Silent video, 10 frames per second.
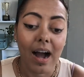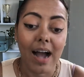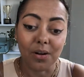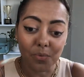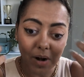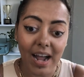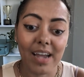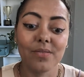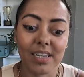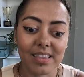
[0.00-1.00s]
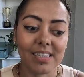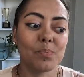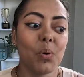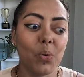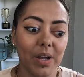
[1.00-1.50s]
I arrived at this
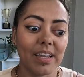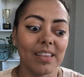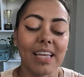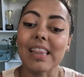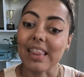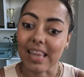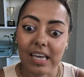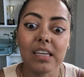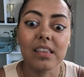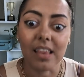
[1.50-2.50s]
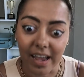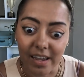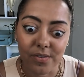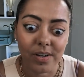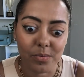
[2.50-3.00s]
point like late in
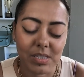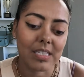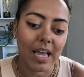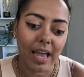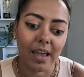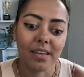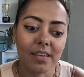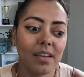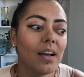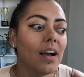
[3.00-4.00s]
life, I would say.